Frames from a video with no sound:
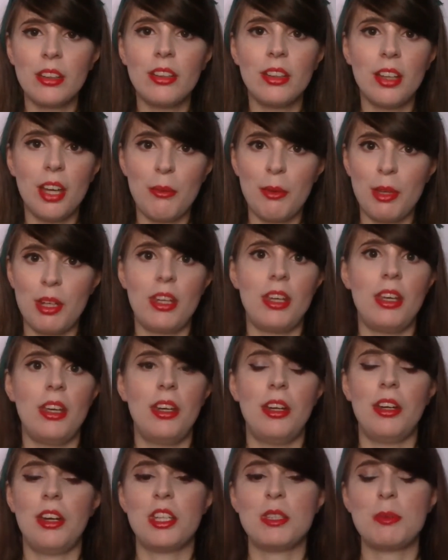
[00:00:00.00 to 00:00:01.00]
I went
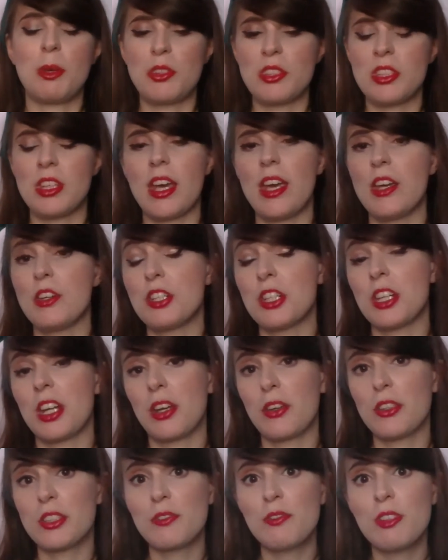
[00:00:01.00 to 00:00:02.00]
in and I spoke to the agent, and I
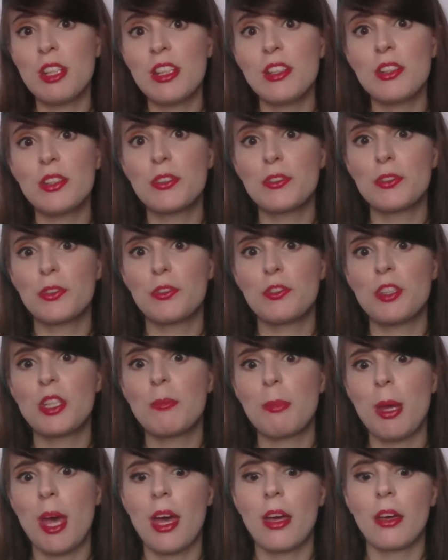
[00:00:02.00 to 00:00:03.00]
got some really useful
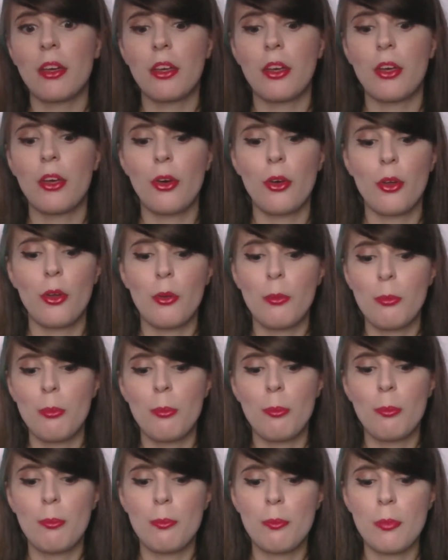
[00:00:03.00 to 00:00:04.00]
feedback
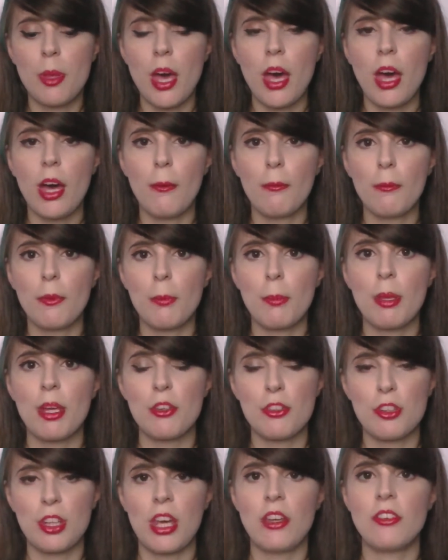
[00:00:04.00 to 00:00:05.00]
on the
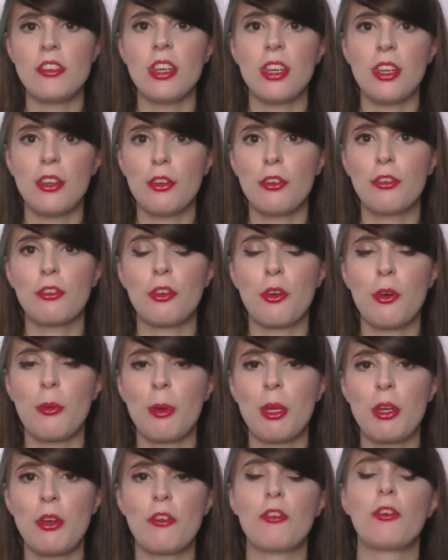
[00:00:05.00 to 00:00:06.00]
pitch that I did for
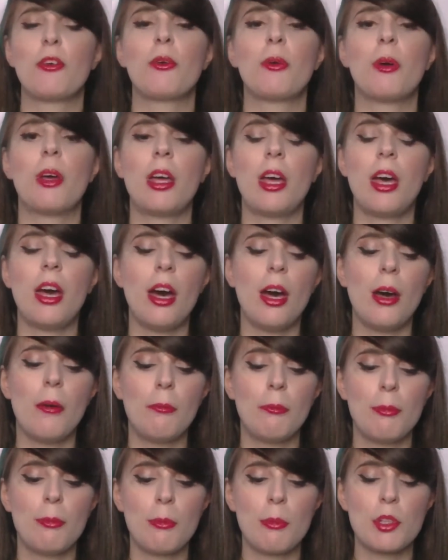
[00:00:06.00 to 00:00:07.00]
my novel,
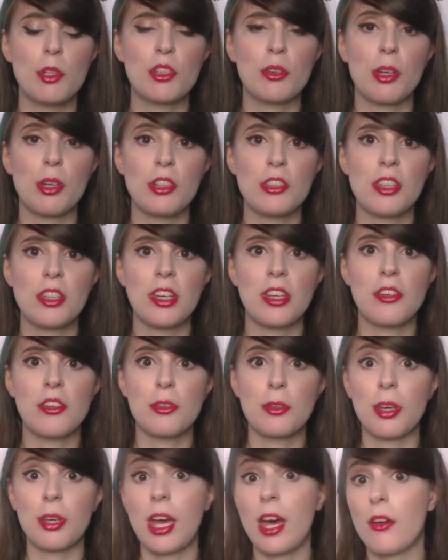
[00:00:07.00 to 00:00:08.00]
which I'm going to take
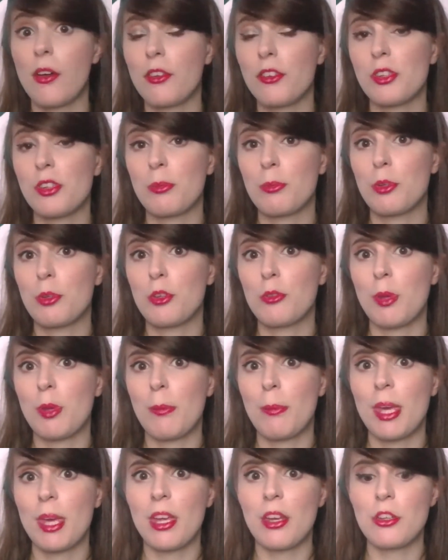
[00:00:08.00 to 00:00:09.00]
into account to improve my
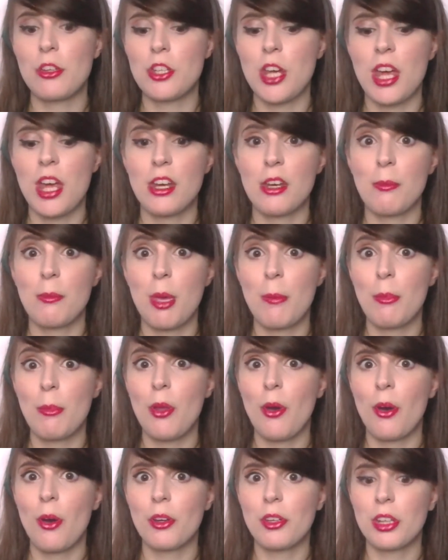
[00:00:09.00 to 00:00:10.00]
pitch and my
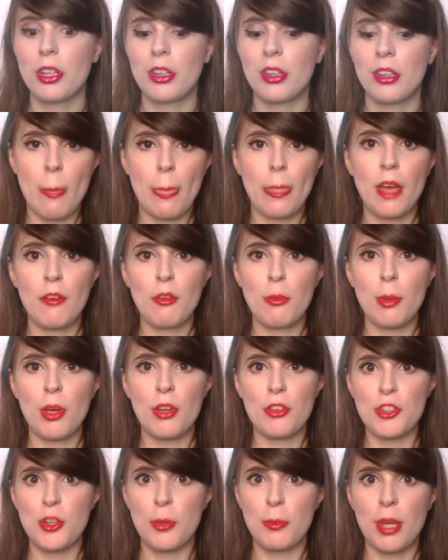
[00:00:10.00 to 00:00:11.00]
plot. The other
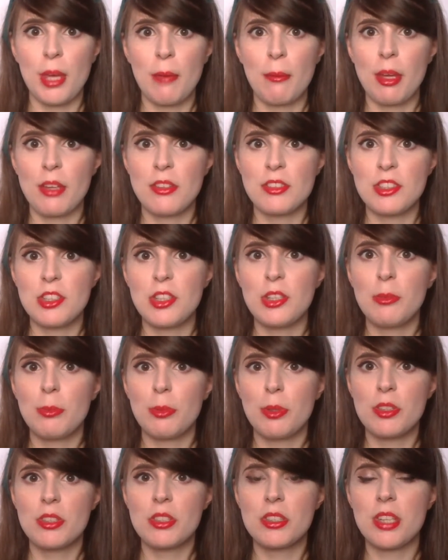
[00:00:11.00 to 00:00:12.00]
workshop that I went to
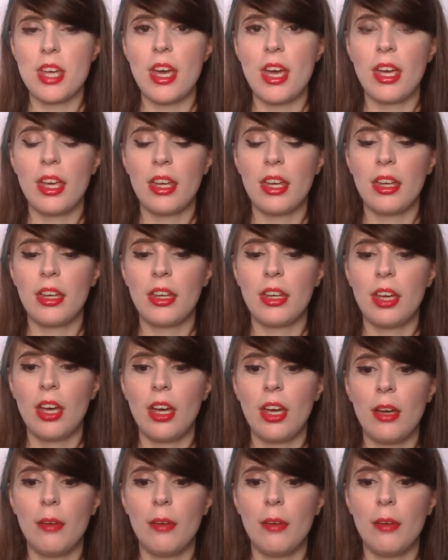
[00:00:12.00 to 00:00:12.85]
was a